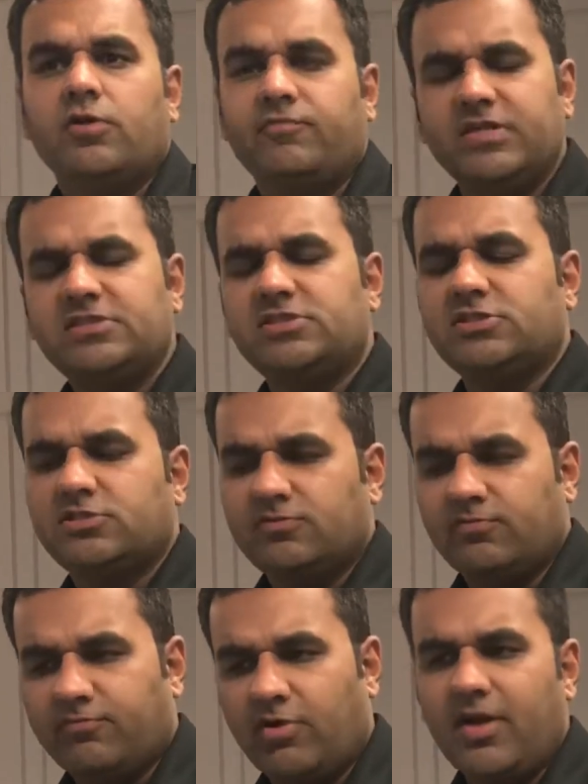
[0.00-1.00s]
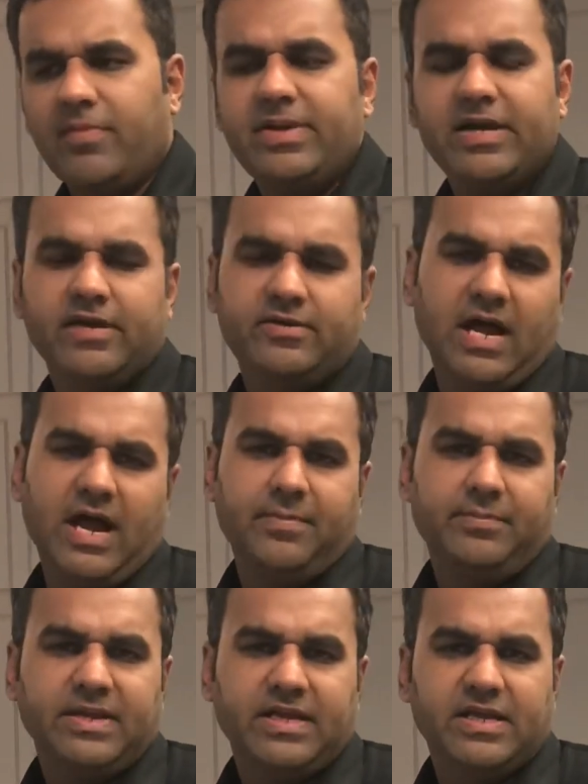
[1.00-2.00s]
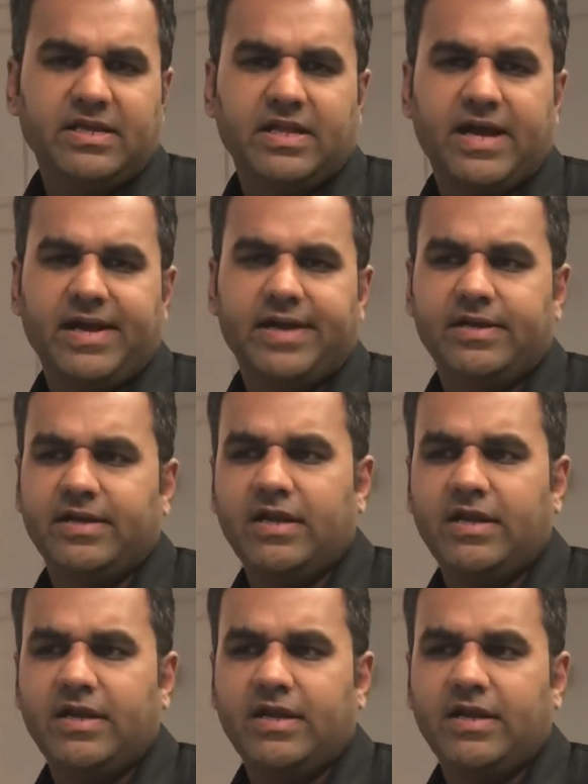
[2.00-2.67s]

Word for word: which for a minute I'm taking that